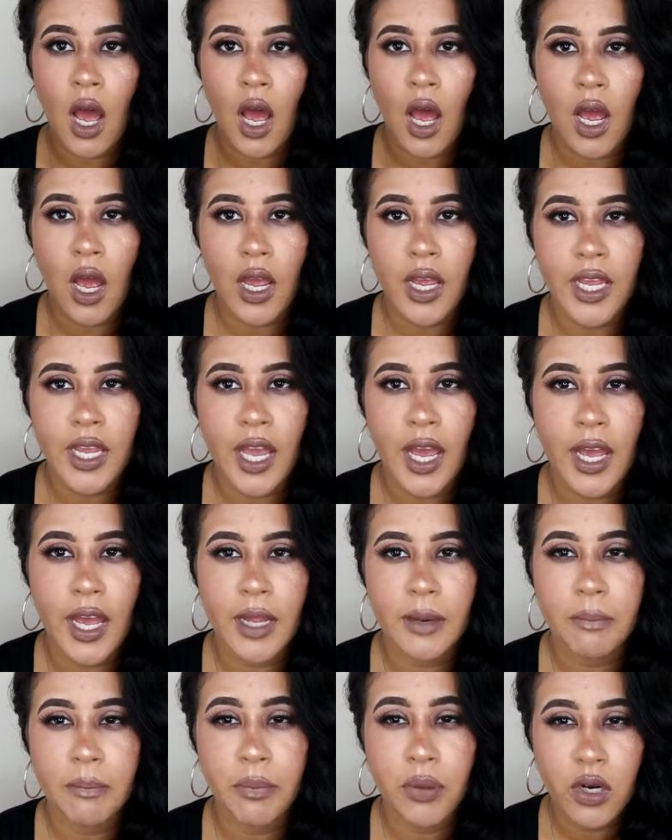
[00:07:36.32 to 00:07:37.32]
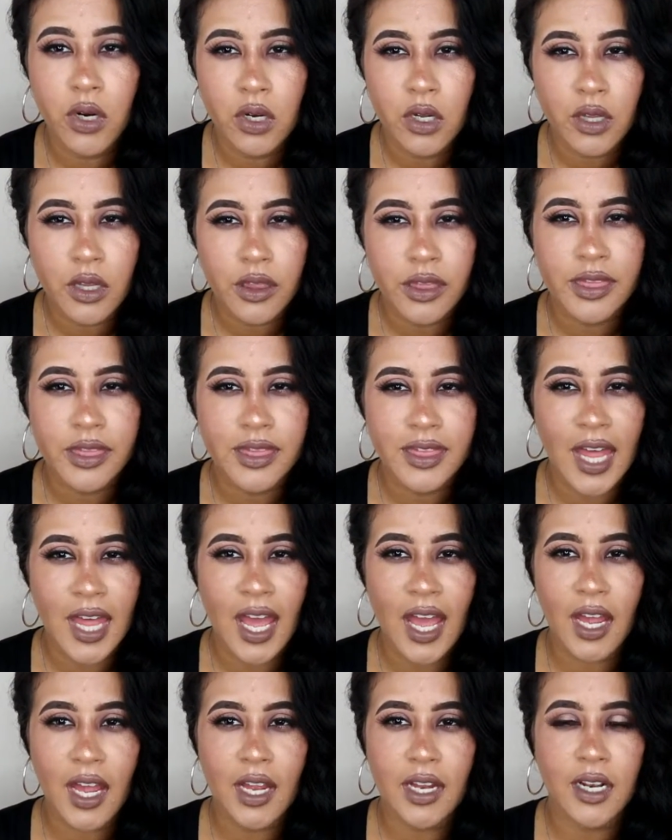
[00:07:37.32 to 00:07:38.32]
I had put
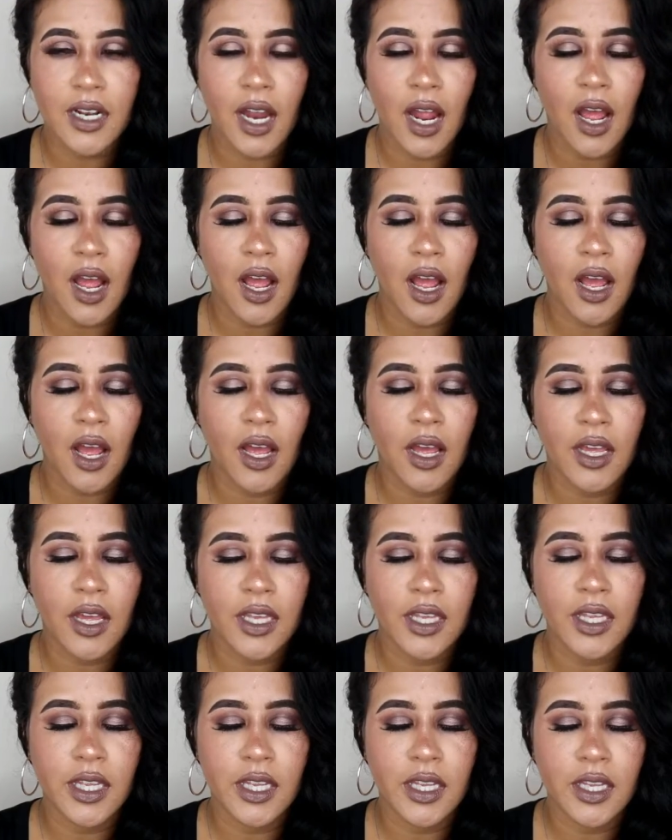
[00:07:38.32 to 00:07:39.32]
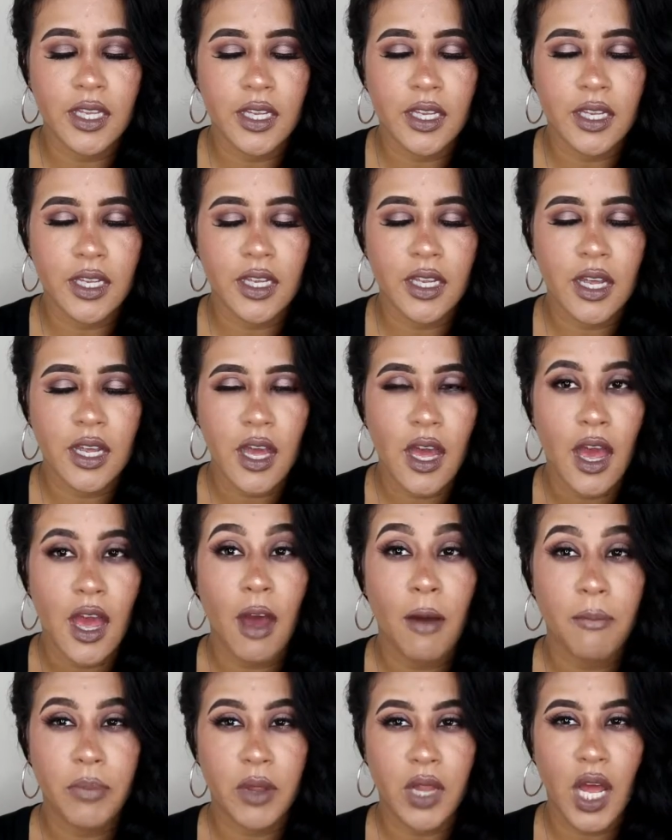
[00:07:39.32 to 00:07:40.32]
that I
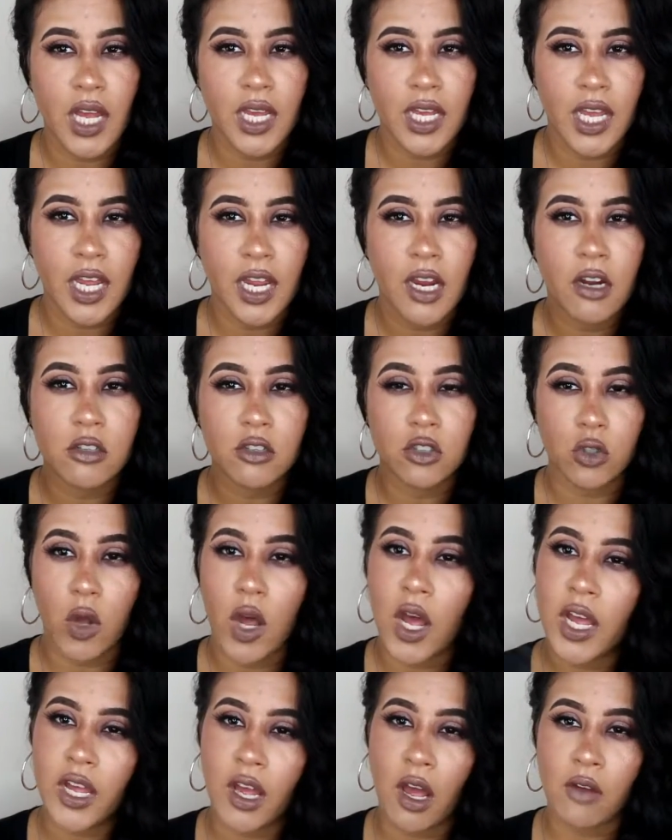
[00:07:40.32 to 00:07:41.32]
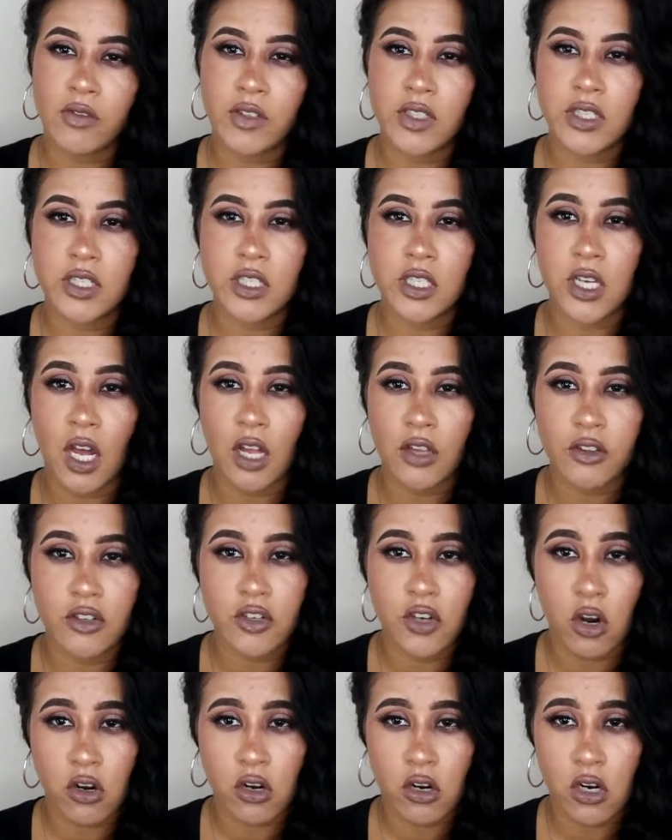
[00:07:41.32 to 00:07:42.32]
have black hair, so I obviously got
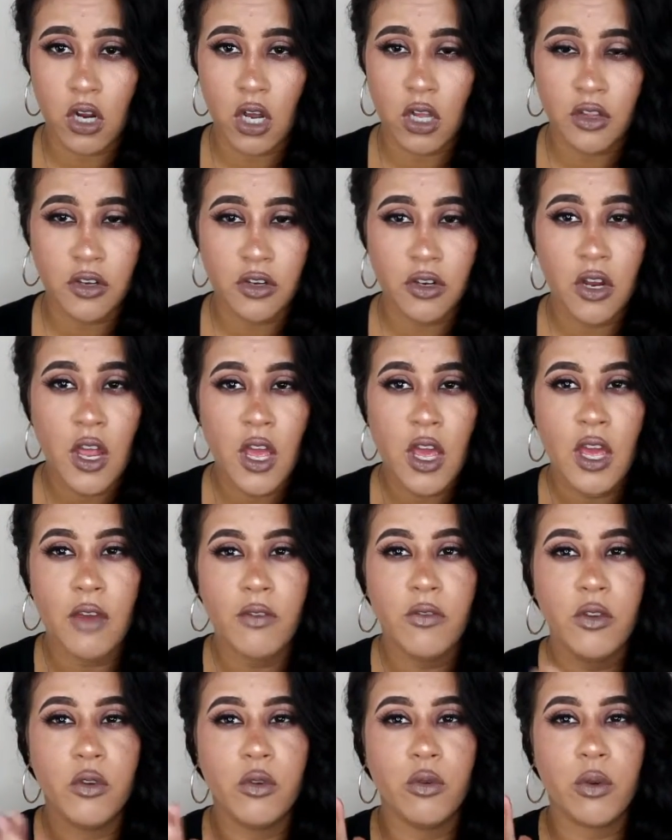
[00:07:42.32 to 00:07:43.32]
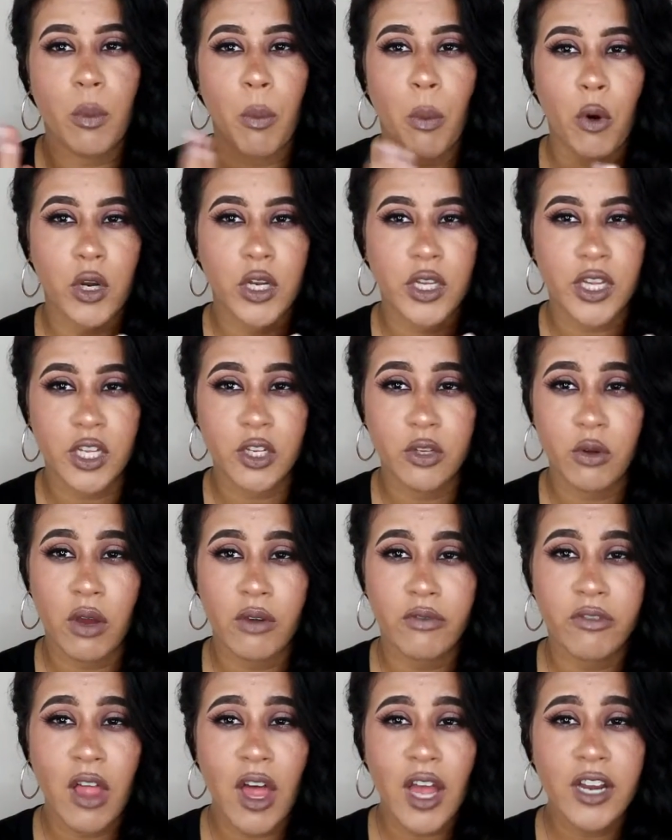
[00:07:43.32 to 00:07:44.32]
the darker color. If you reported that you
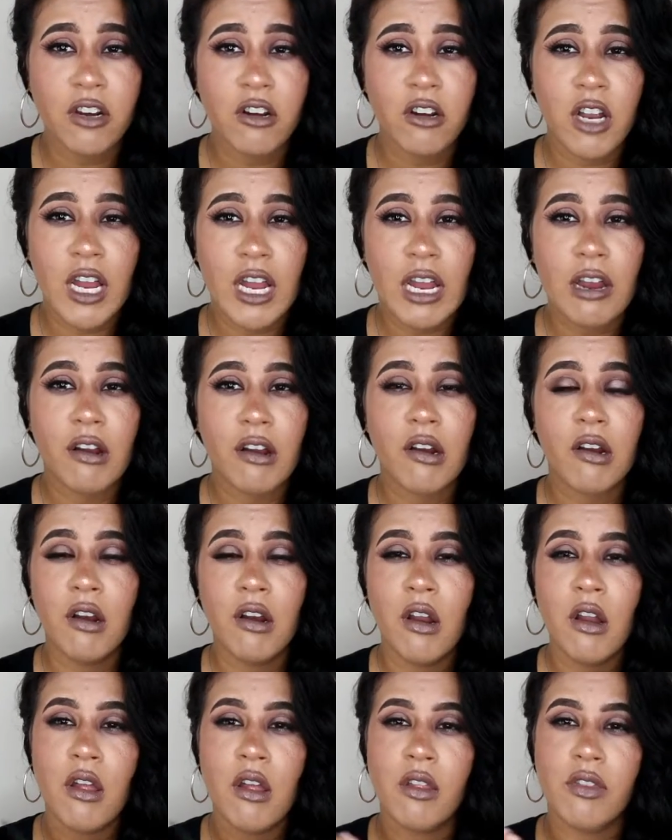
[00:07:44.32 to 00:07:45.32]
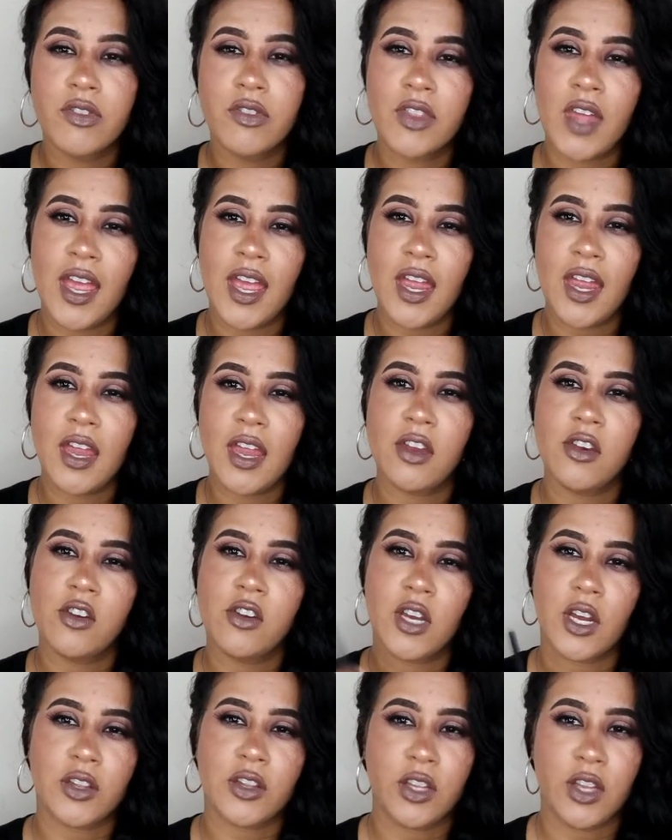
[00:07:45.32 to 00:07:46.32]
have lighter hair, then
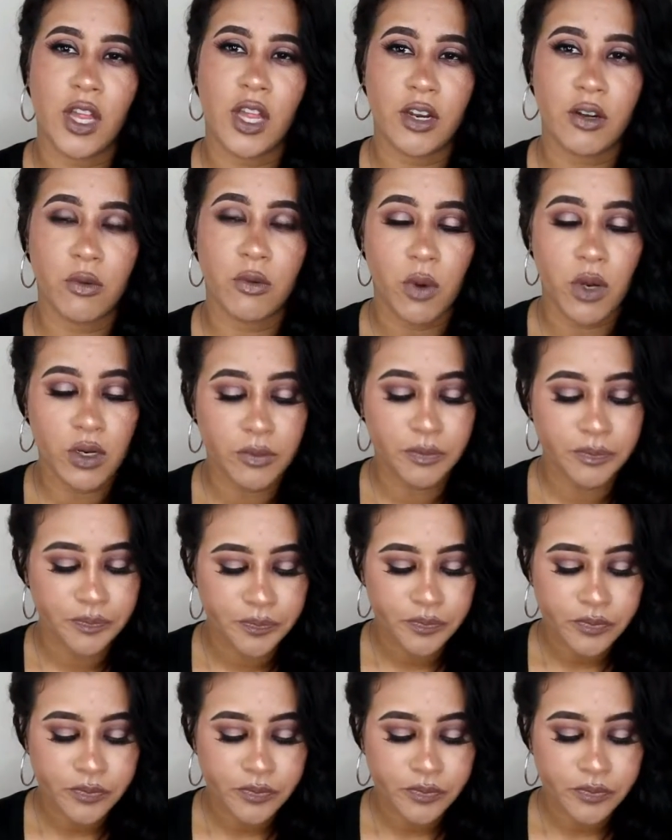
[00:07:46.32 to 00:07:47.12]
you got the lighter one.